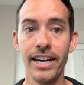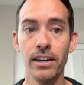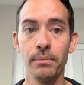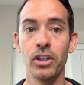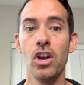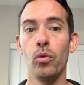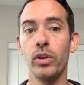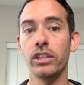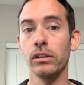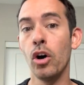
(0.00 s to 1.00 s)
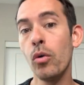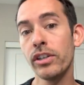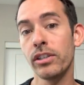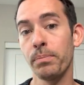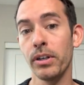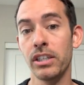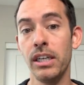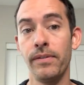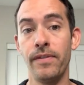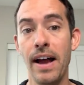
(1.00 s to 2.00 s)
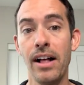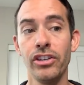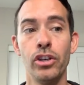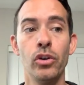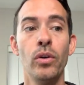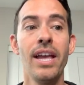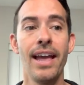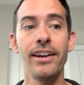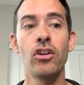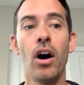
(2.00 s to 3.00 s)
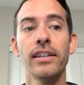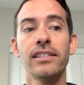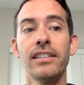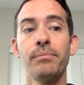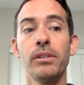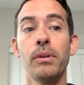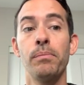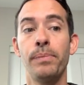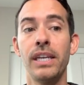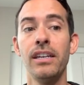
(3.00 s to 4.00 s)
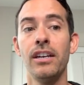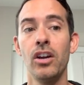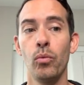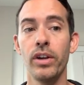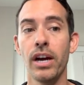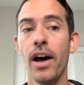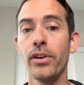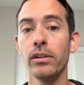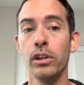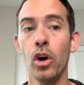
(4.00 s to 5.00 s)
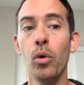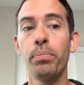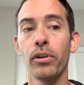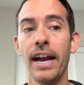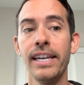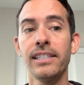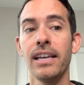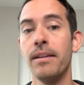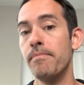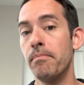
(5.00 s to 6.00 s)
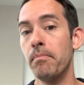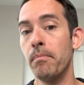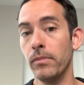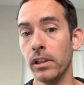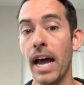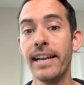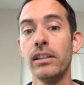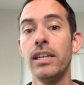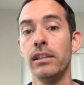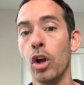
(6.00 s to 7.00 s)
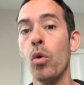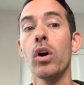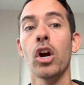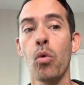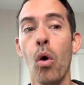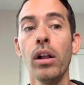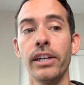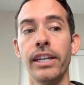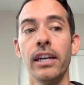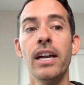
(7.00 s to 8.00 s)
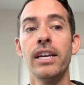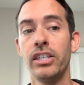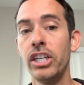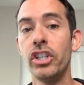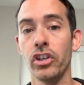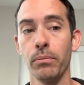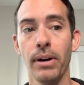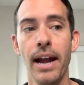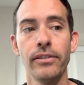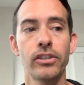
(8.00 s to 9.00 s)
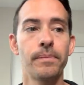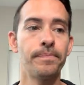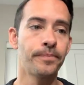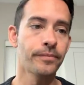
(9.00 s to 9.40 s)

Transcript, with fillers: items, which lowers the perceived value and causes them to compete with other low price and likely lower quality t-shirt brands.